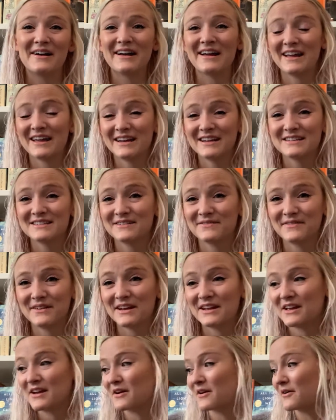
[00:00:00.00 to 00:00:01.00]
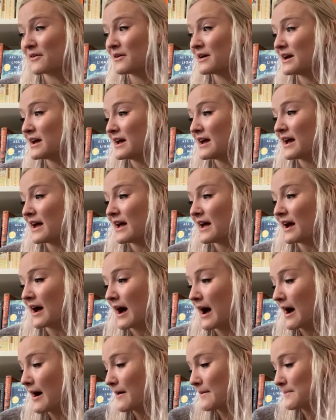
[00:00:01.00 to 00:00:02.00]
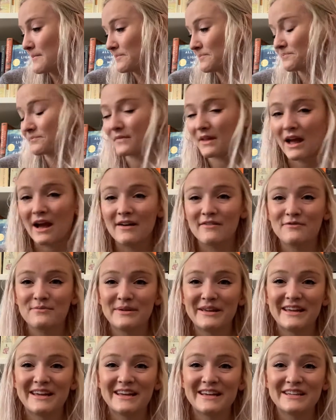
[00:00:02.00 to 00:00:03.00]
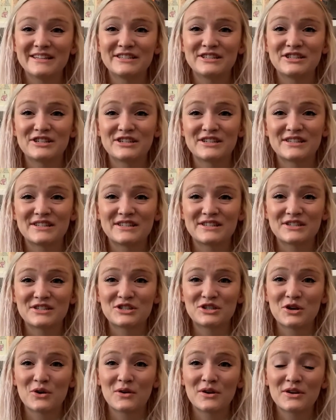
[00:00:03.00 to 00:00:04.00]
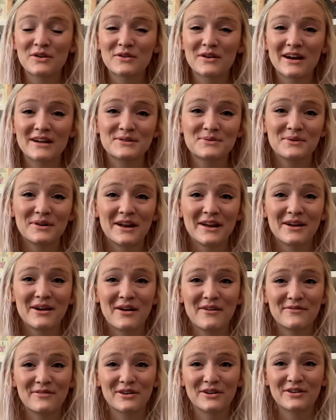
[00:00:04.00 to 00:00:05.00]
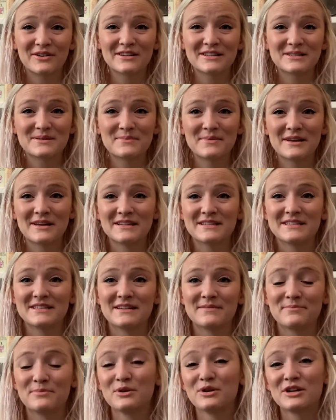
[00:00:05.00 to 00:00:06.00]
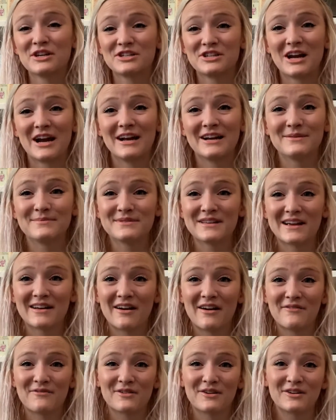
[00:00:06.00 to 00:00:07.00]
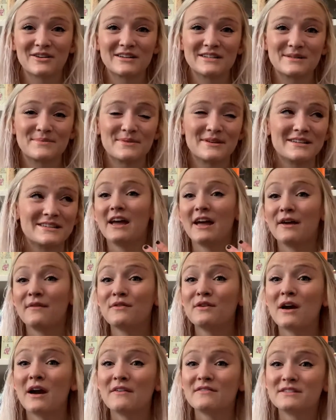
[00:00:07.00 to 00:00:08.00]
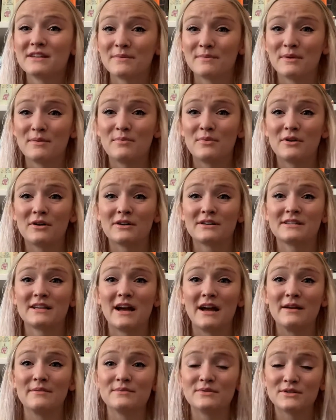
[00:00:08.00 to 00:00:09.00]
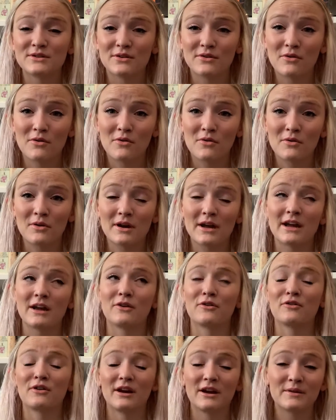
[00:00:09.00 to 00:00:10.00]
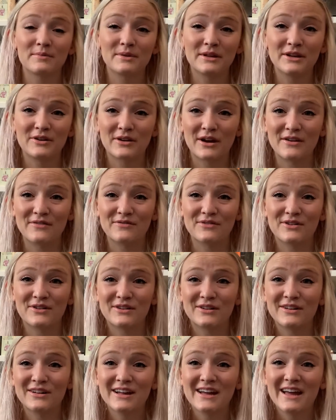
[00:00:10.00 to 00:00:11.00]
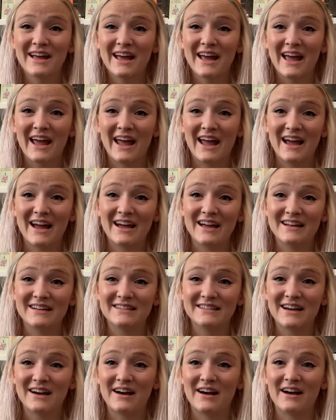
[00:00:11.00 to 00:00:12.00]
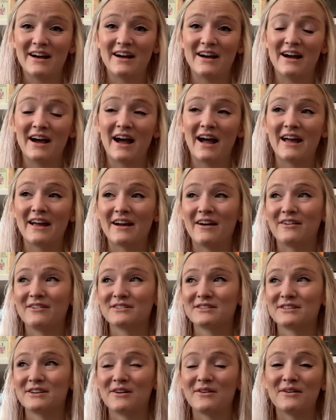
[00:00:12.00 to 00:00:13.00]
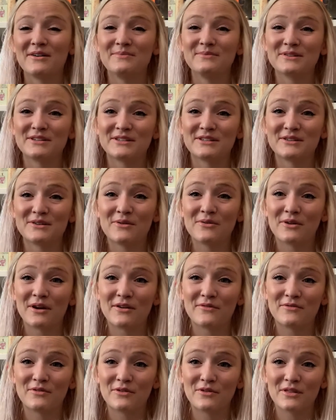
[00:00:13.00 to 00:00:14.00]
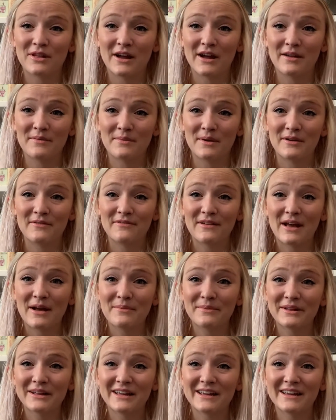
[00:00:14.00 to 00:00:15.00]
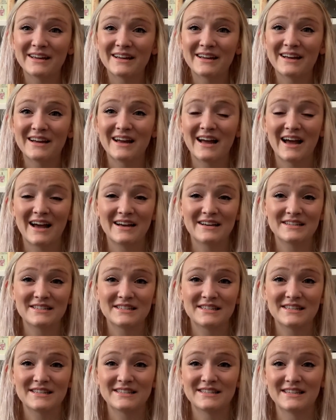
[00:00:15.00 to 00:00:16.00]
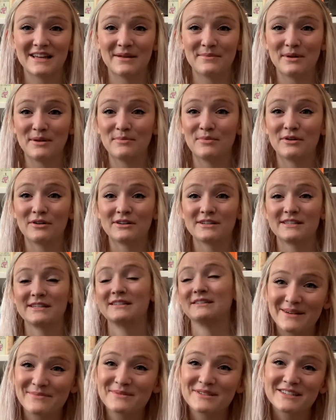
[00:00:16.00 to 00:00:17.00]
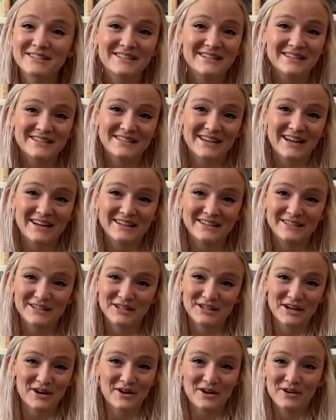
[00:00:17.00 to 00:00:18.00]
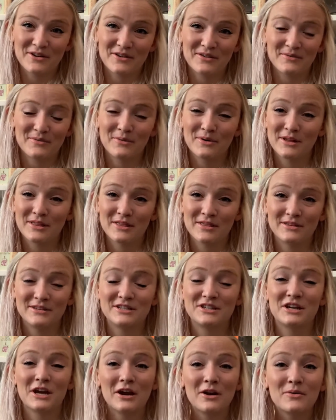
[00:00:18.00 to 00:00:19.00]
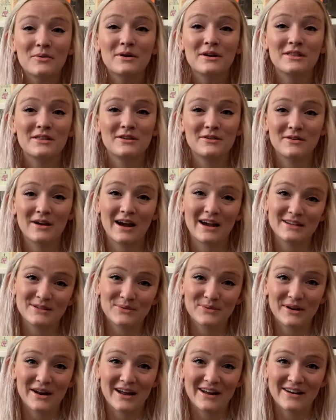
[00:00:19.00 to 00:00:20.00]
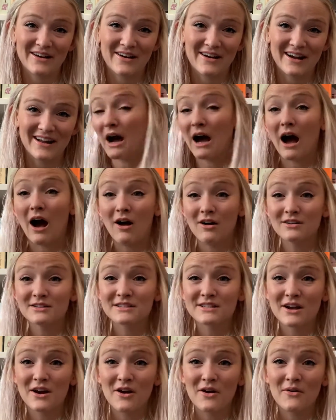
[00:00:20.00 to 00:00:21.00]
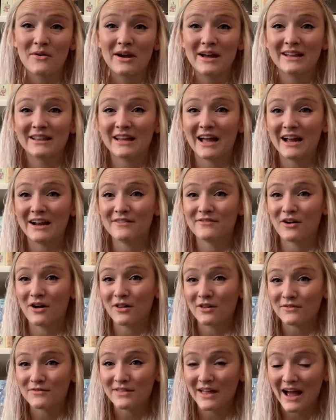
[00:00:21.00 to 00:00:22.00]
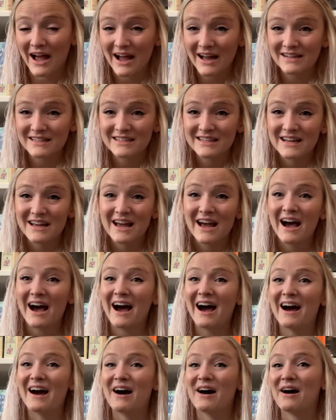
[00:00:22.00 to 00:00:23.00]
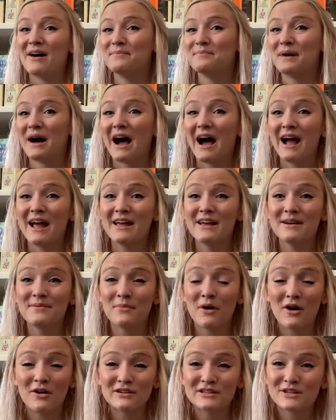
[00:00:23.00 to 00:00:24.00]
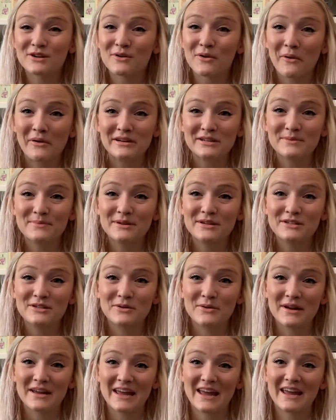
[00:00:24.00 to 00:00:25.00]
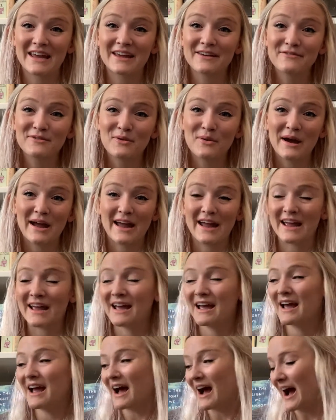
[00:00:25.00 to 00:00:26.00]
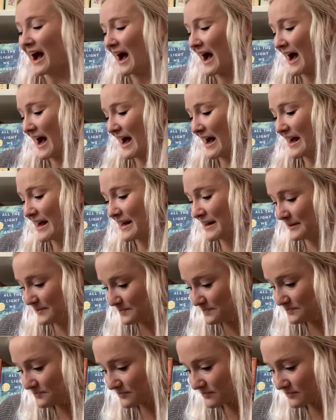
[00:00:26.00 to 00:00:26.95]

It is a video of me just showing you guys what I got for Christmas, bookish items I got for Christmas. If you have sent me books, I am so incredibly grateful. And I also am just so grateful that my family has sent me books, and I'm just excited to share with you guys what I got. Also, in light of all of that, I am also going to be doing a giveaway. I